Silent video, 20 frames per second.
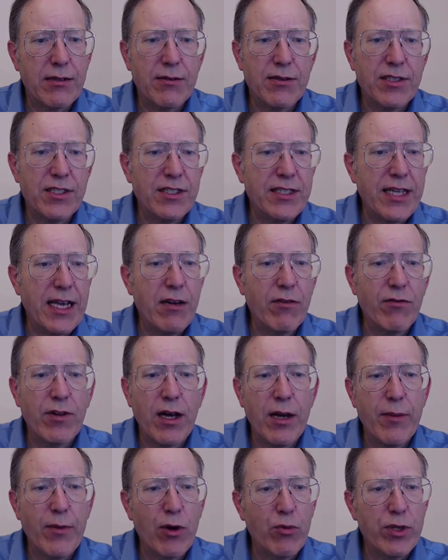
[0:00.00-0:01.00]
state of
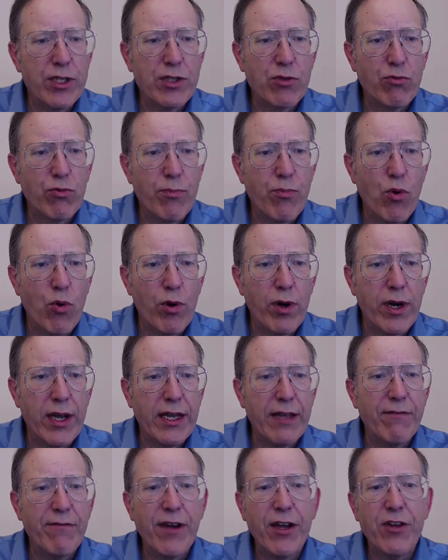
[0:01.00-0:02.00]
climate risk reporting,
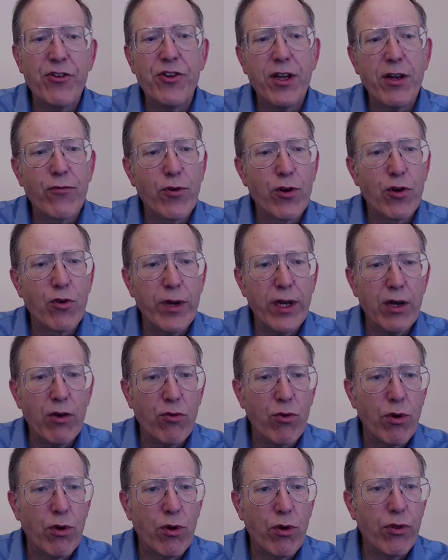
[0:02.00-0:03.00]
investing for green
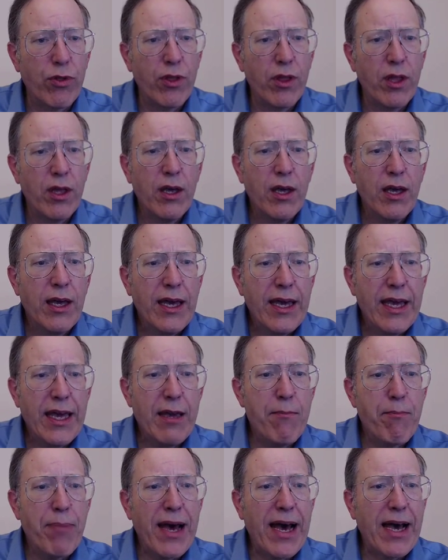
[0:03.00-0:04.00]
growth,
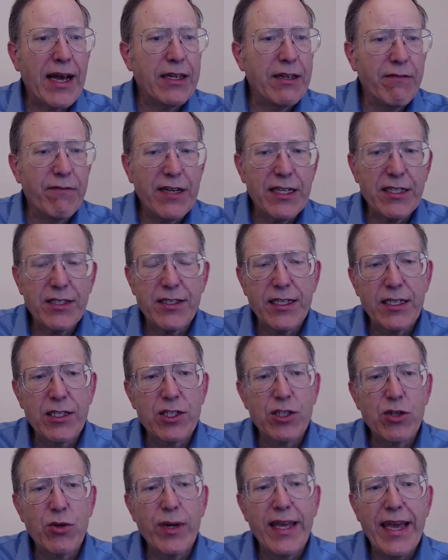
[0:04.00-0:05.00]
impact investing.
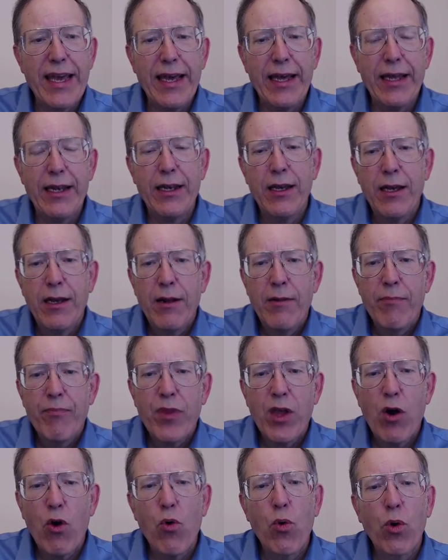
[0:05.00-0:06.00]
So again,
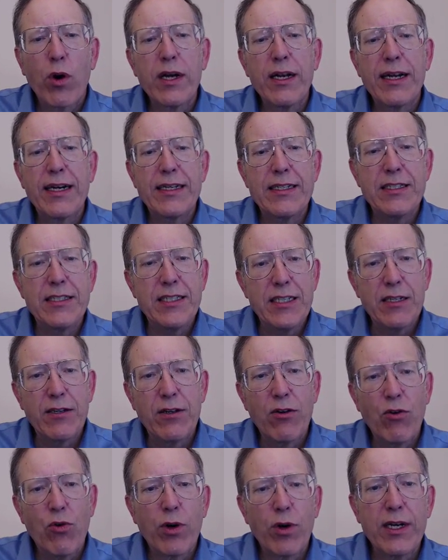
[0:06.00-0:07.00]
organizing
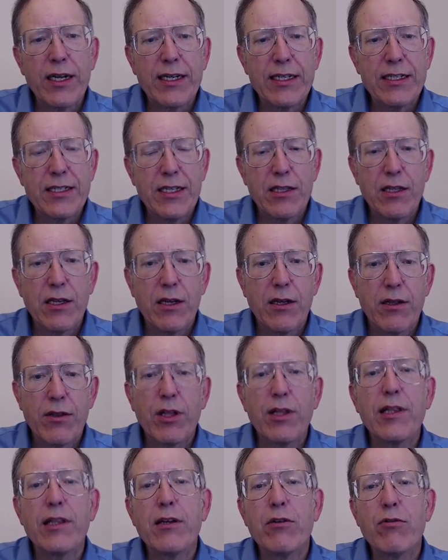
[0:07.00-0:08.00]

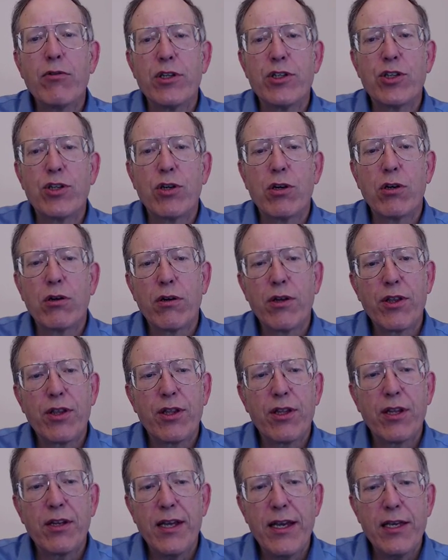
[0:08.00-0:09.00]
the literature
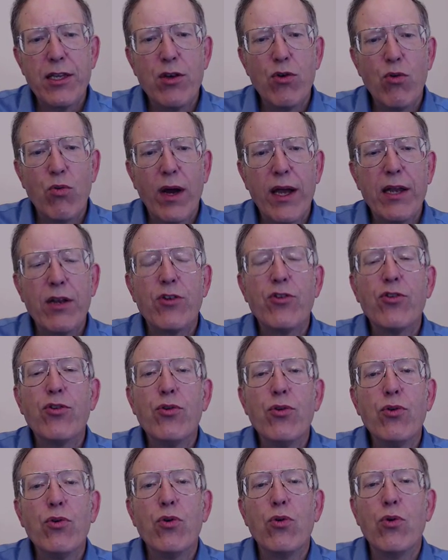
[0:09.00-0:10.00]
to take you right
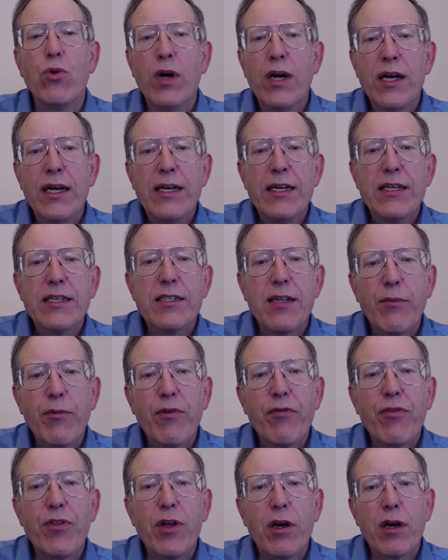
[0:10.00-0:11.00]
to some
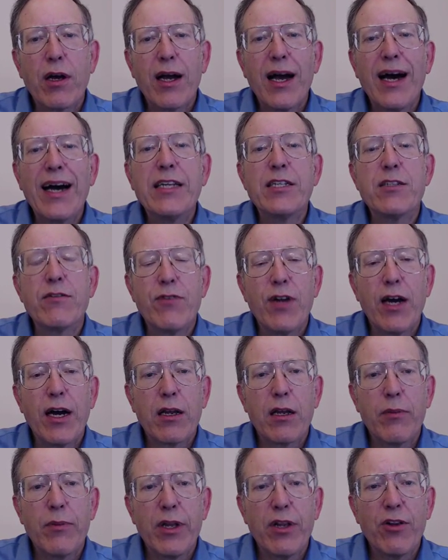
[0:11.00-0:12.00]
of the kinds of
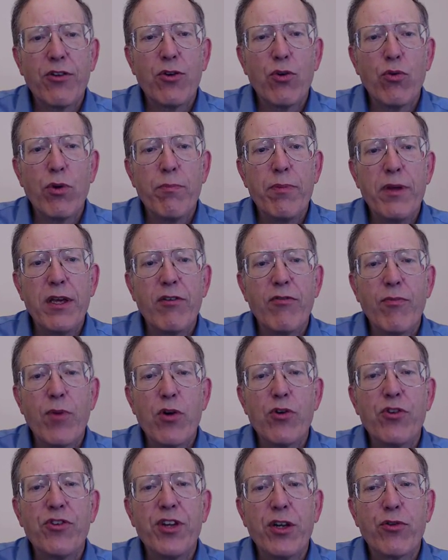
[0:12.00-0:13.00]
documents that would be of
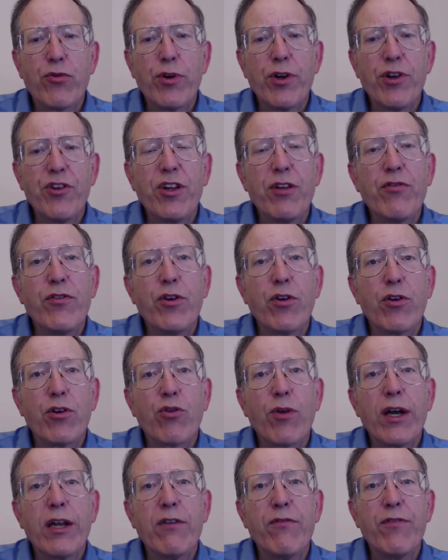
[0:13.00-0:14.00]
most interest if you're
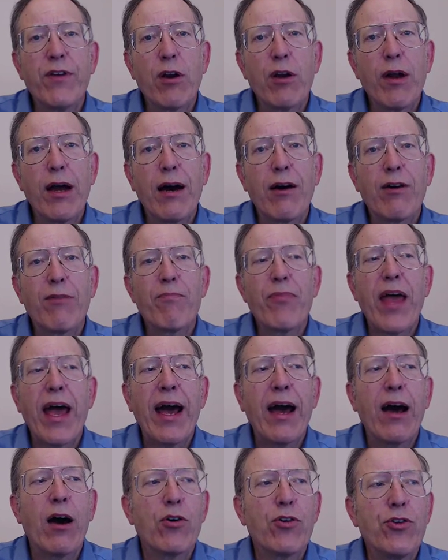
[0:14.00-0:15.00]
trying to figure out
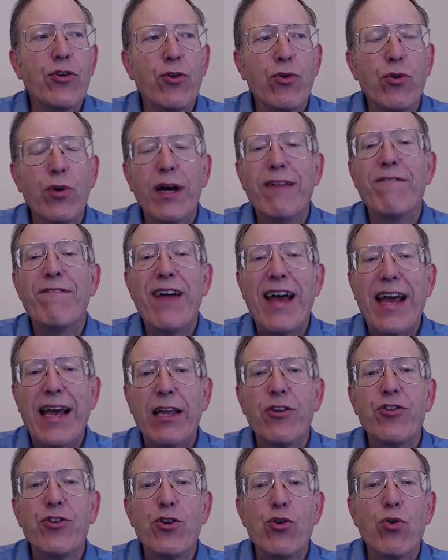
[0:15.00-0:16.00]
how to
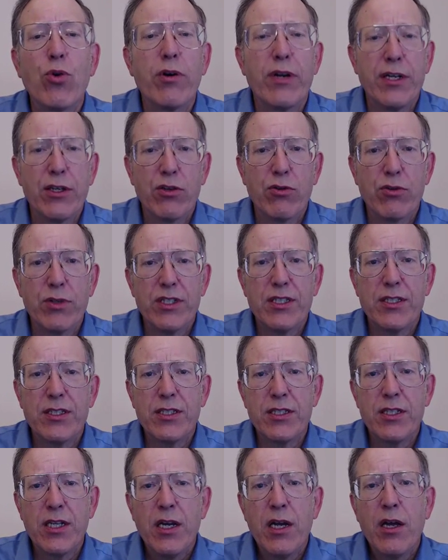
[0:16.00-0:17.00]
advance your
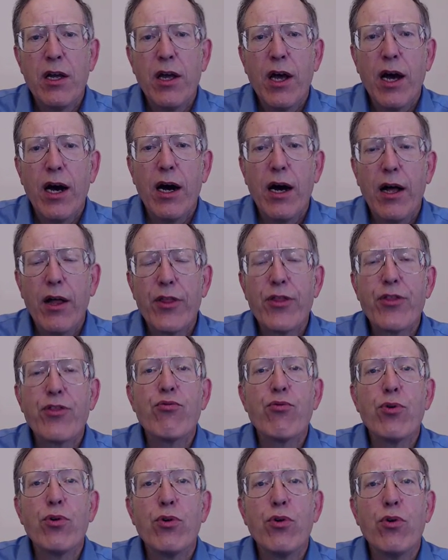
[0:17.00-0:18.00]
interests
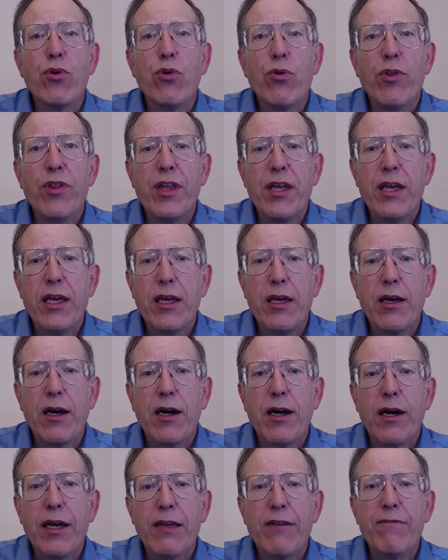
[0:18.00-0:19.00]
through the
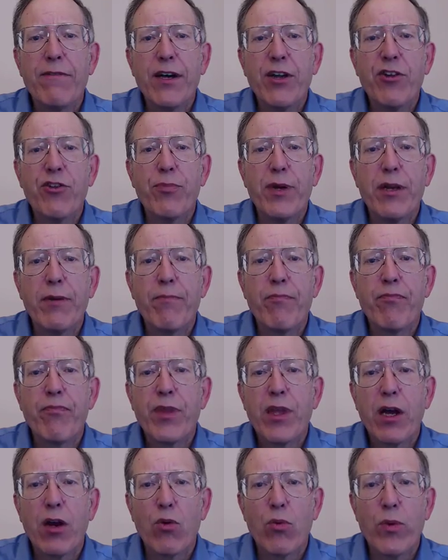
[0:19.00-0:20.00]
investment
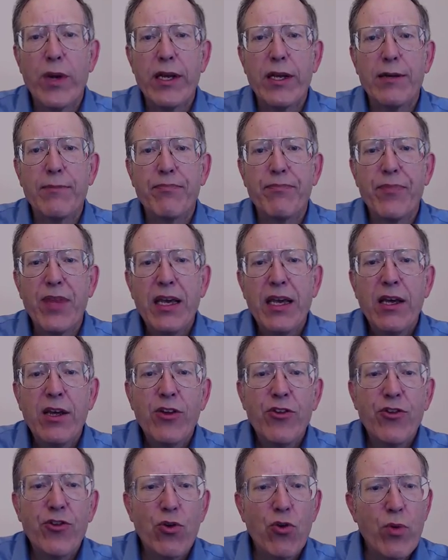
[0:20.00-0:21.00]
arena.
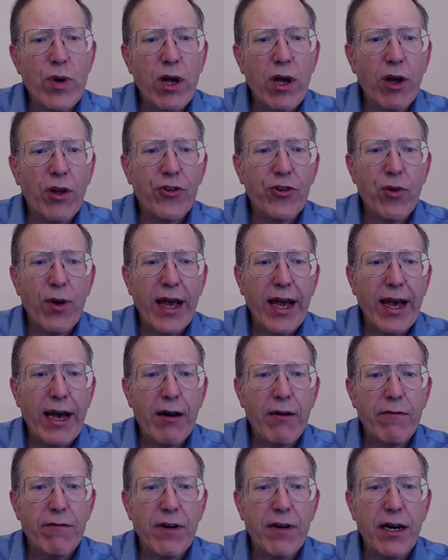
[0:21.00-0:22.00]
So we also
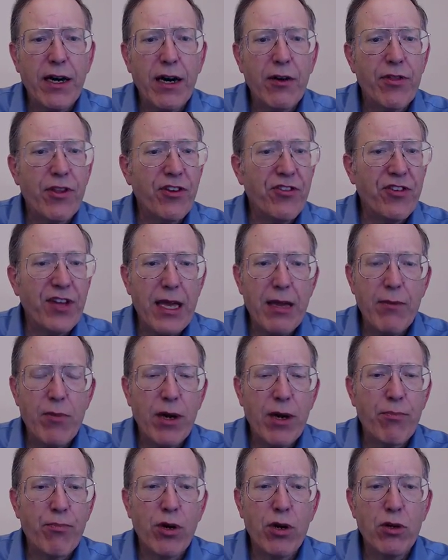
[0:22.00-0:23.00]
have the same
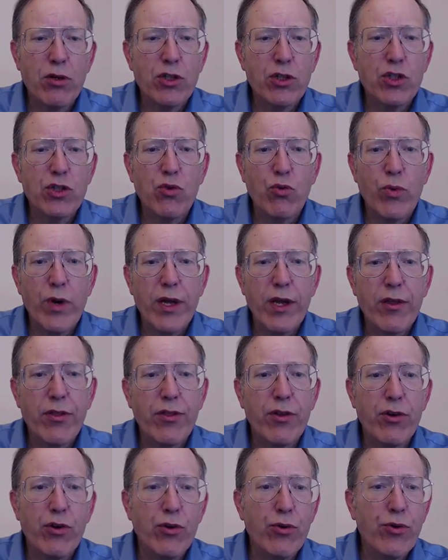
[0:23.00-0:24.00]
approach
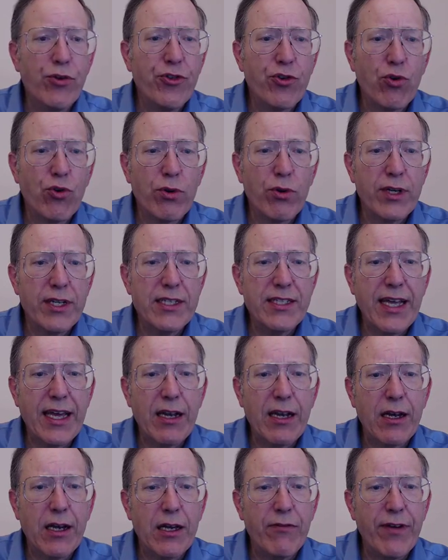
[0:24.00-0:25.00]
with news stories.
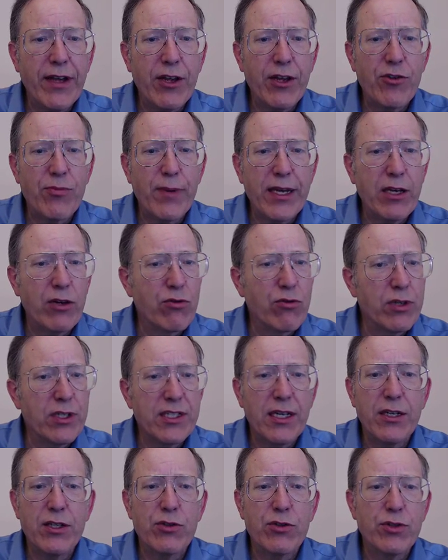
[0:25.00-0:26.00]
Can I advance my
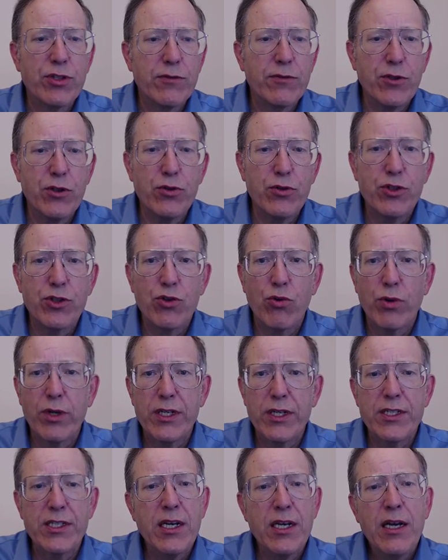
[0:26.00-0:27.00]
interests? Hundreds of news
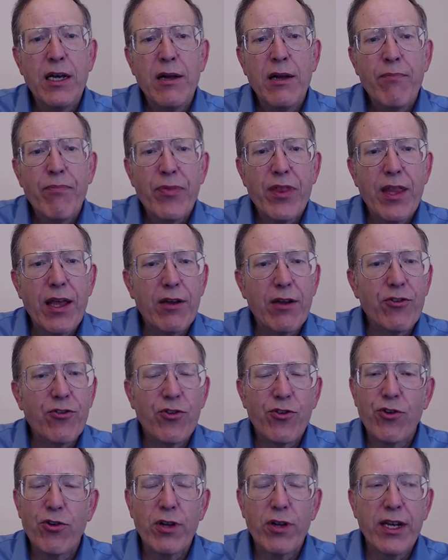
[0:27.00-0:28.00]
stories.
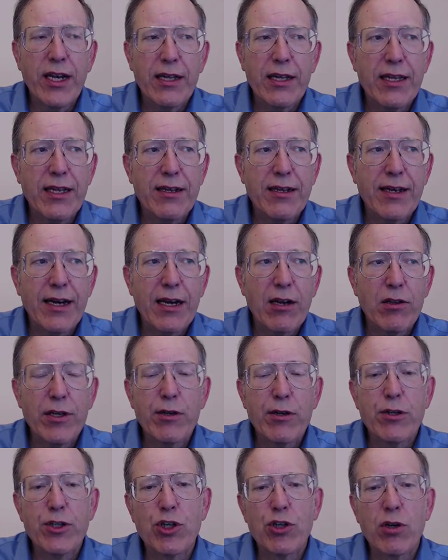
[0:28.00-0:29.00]
Certainly not the entire
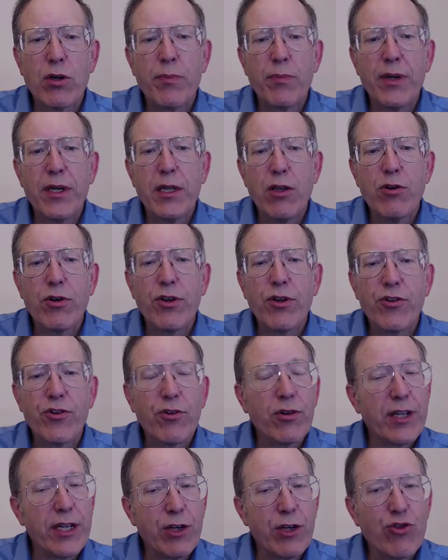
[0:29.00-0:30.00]
literature, but you can
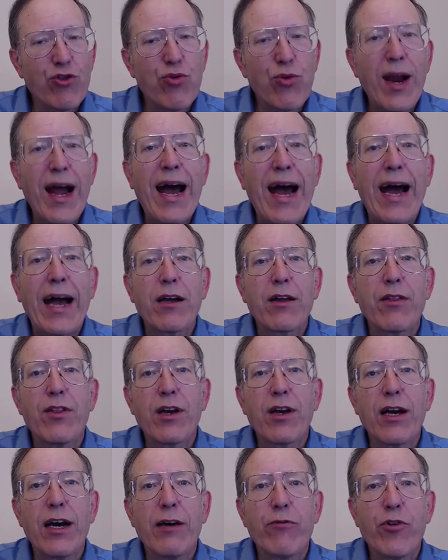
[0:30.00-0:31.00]
certainly track the
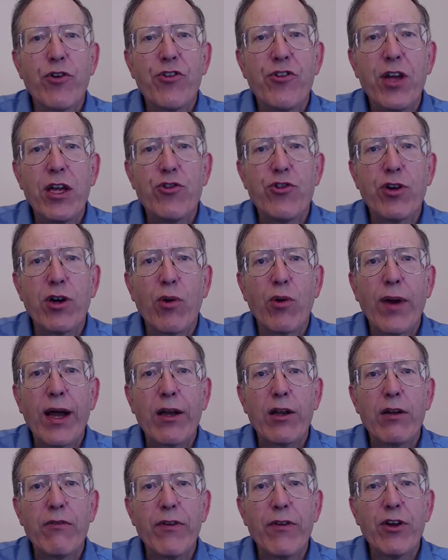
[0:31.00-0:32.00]
conversation
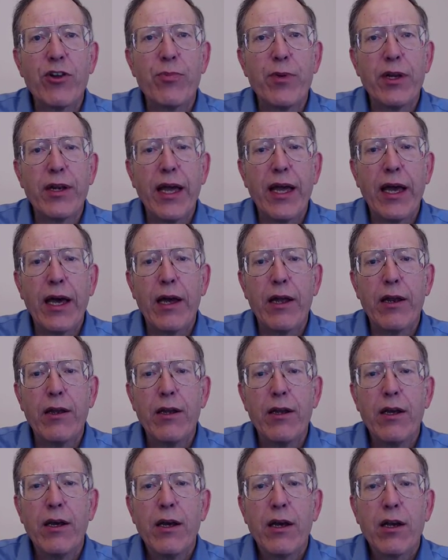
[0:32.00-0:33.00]
around investment and
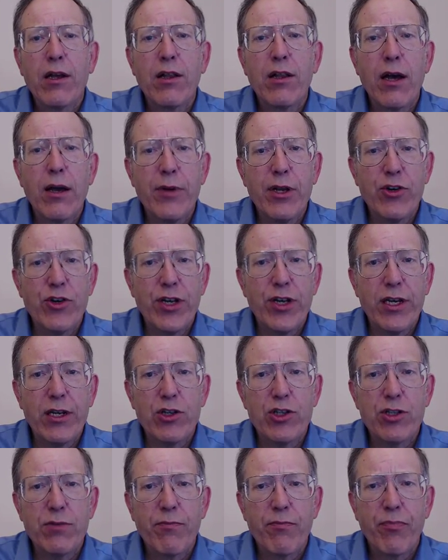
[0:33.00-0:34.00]
climate
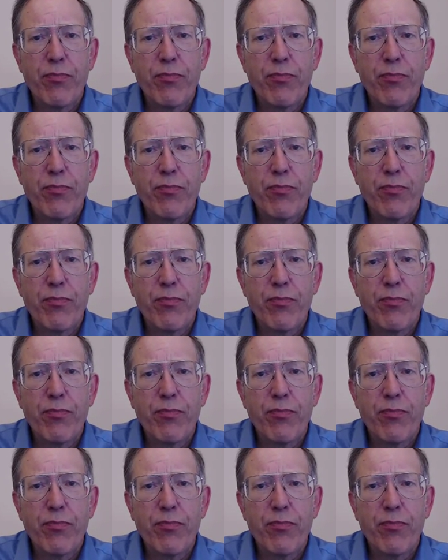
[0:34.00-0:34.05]
change